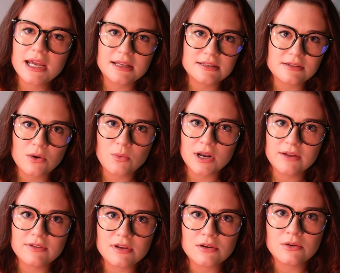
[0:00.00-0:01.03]
So
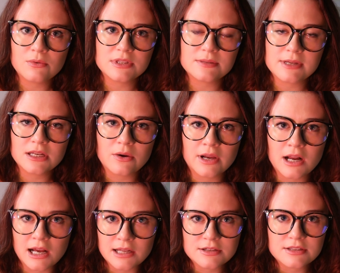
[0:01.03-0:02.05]
what's been
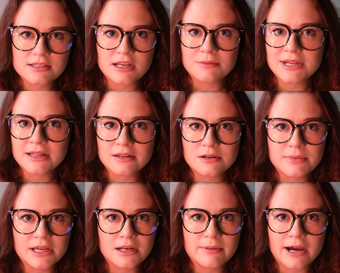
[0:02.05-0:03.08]
going on? Just tell me a little
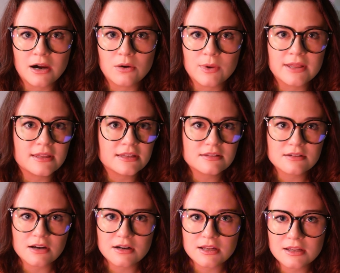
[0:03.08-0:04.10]
bit about when this
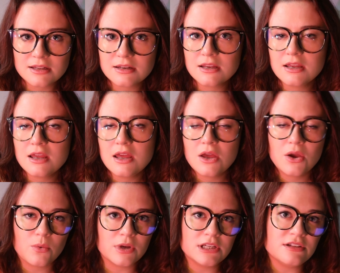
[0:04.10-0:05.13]
started,
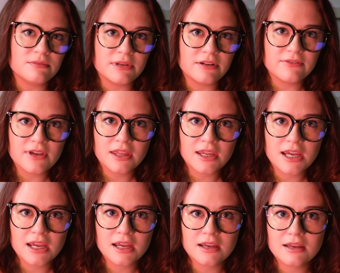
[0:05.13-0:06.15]
what you've been
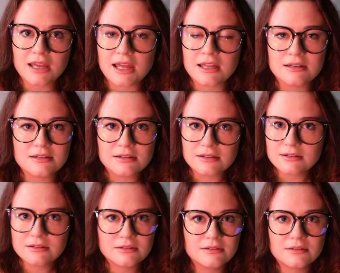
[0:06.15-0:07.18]
feeling, and
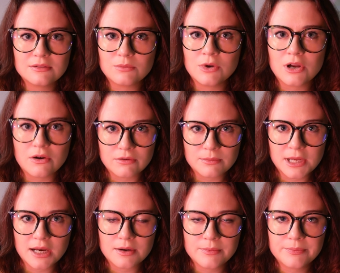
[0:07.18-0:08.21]
we'll go from there.